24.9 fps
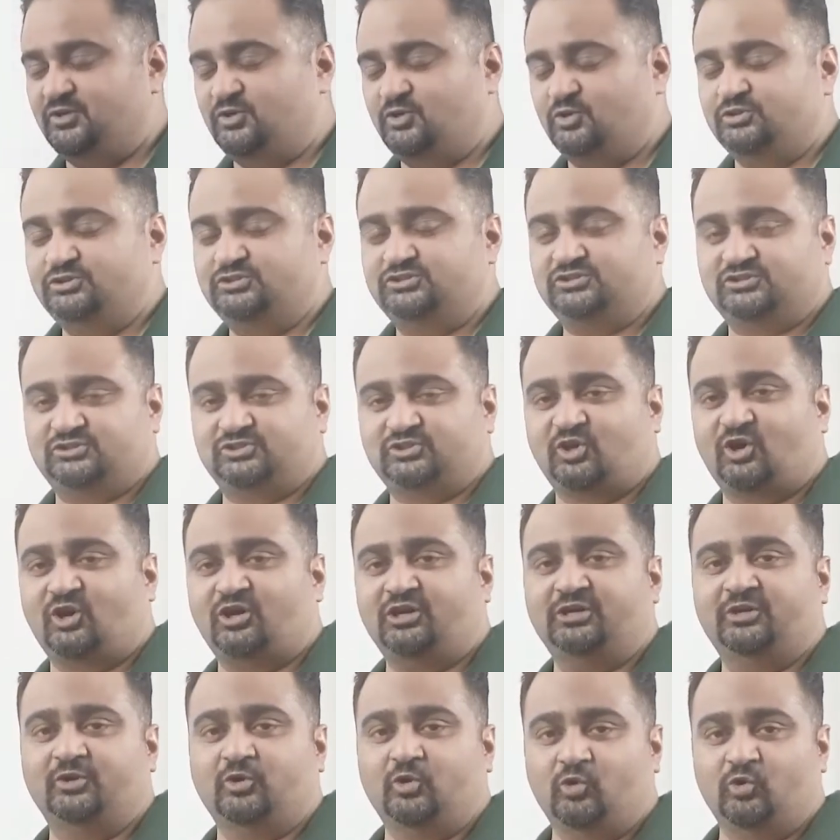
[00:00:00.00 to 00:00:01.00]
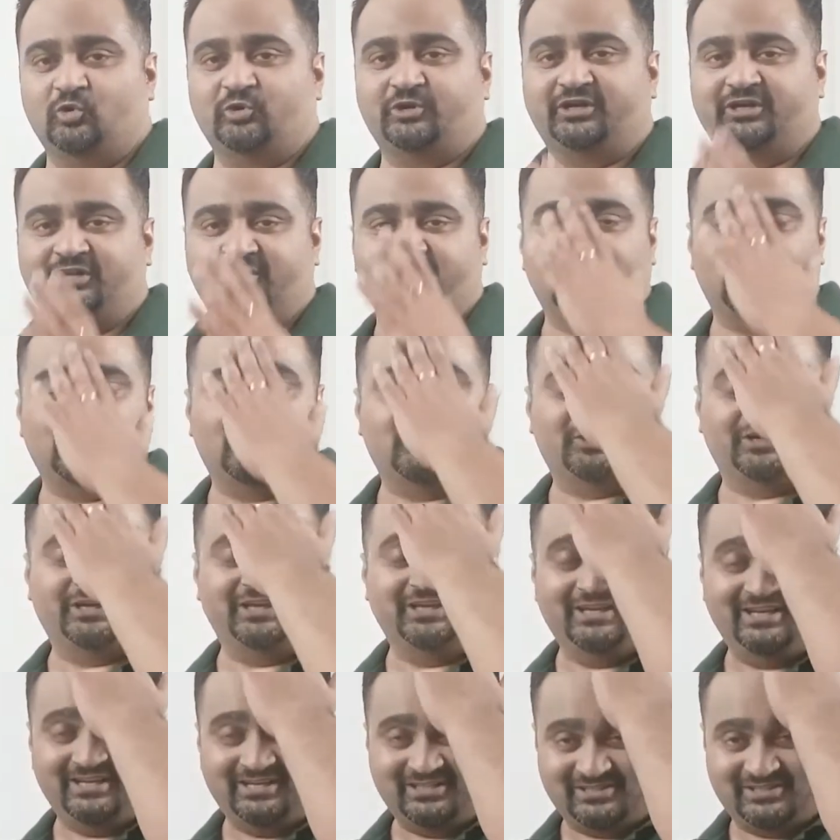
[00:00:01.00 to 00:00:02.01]
Good solid
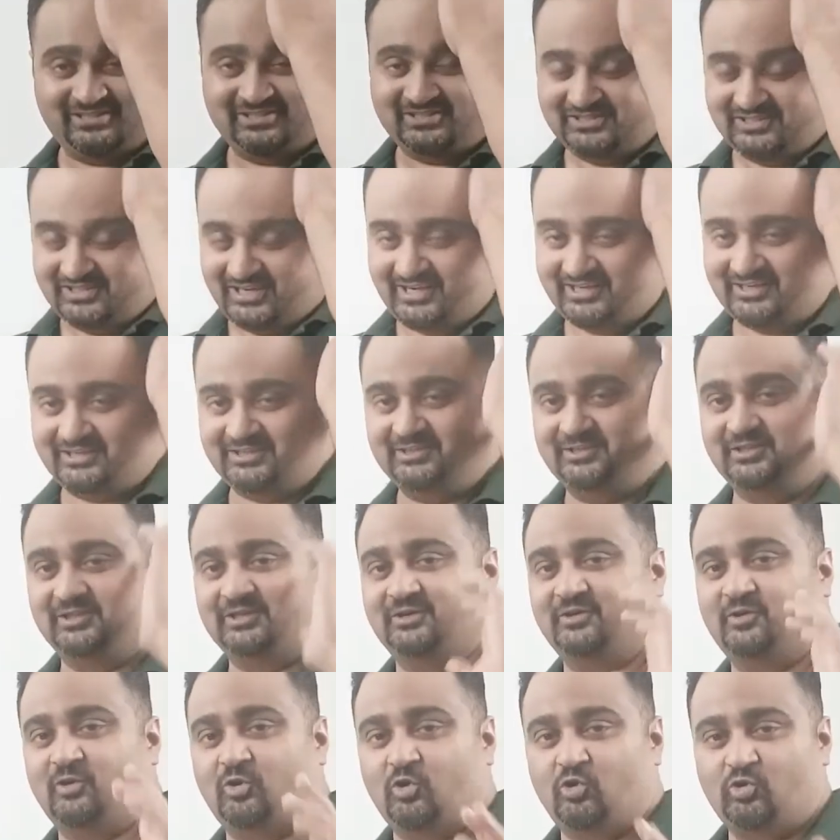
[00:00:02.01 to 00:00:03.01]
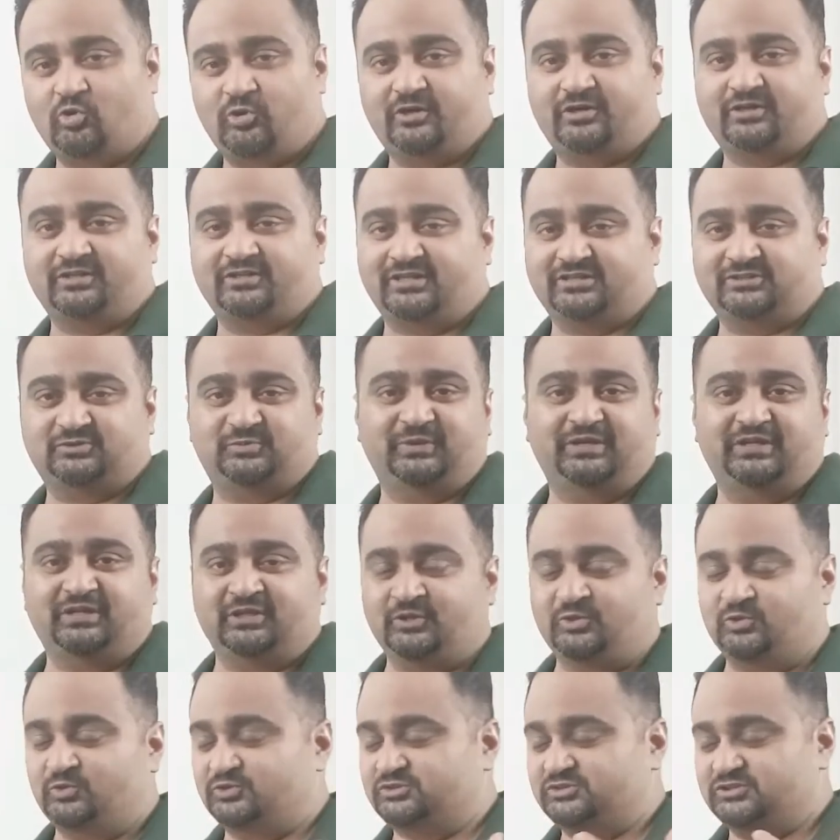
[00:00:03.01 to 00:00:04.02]
oakiness, right? The oak that's
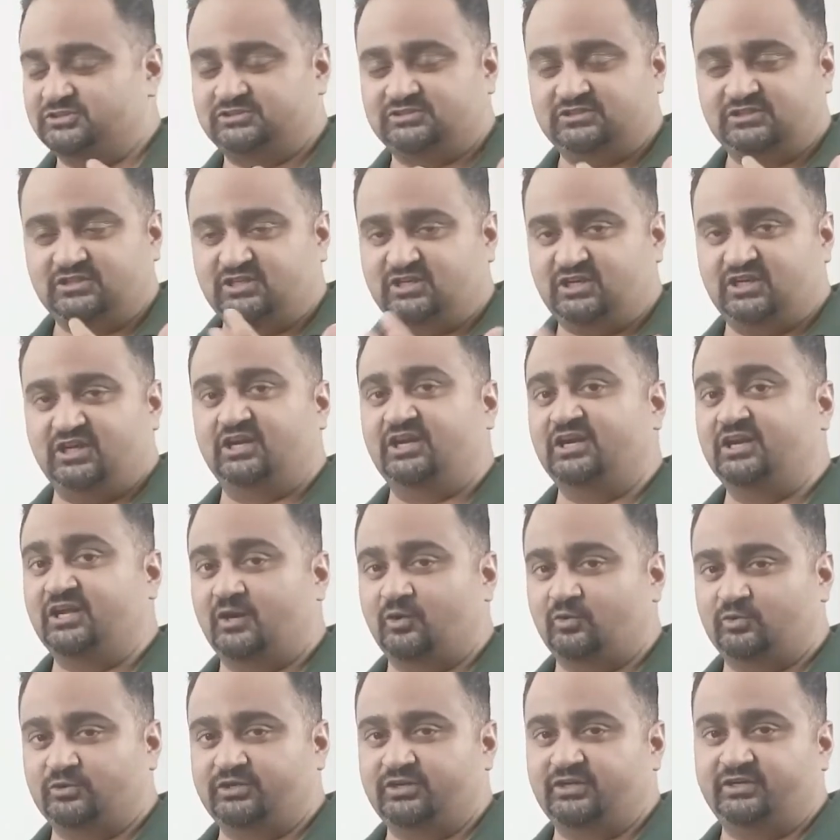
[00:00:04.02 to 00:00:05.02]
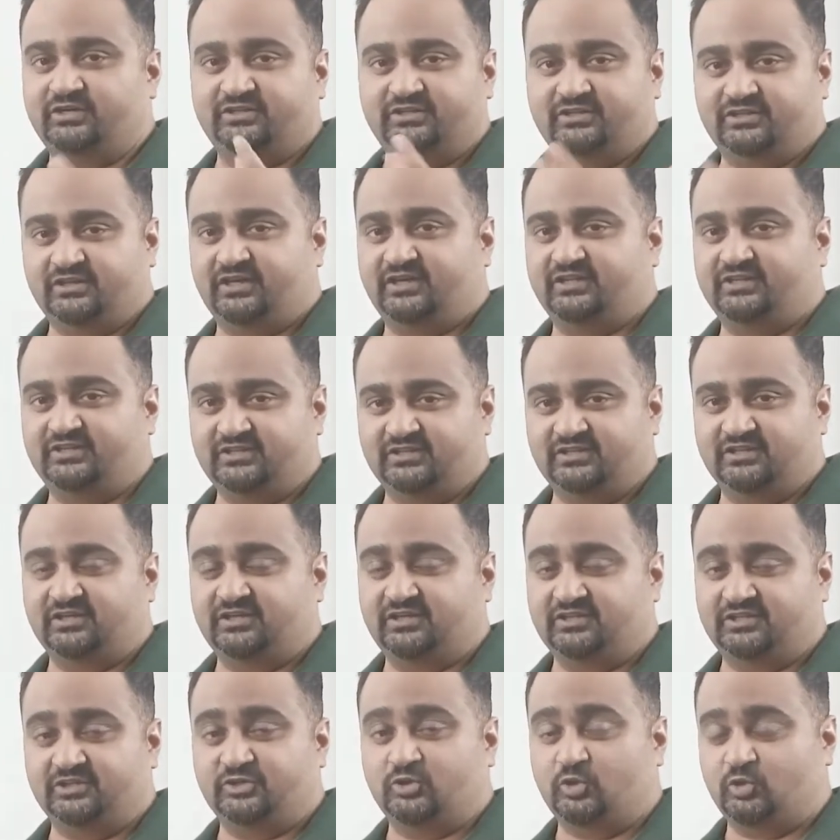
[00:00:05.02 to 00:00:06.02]
been used is clearly out there in
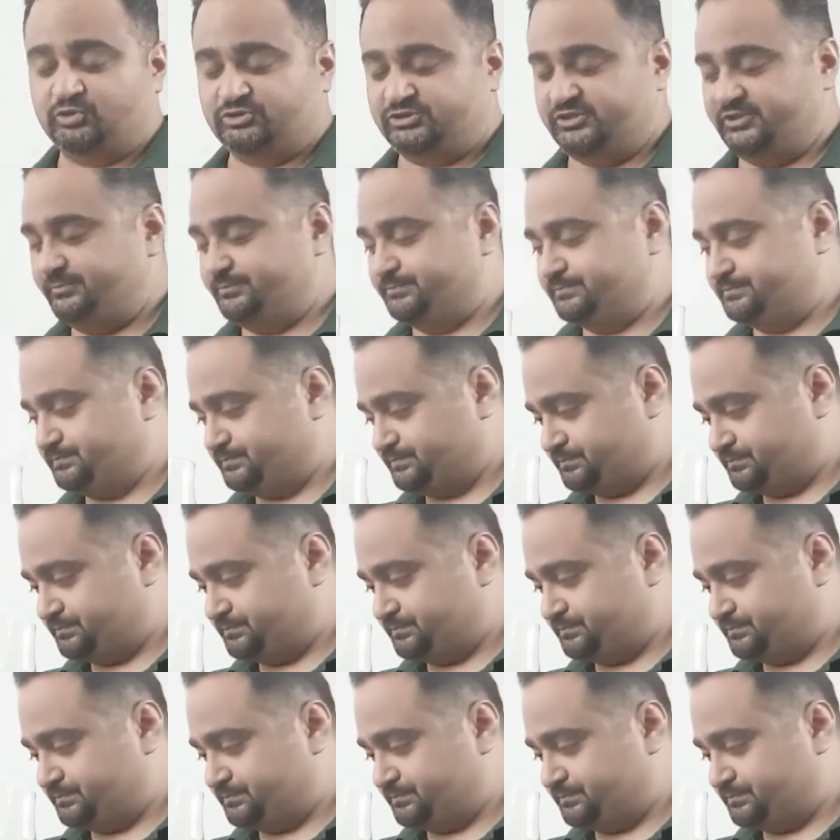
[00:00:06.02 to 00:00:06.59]
the nosing.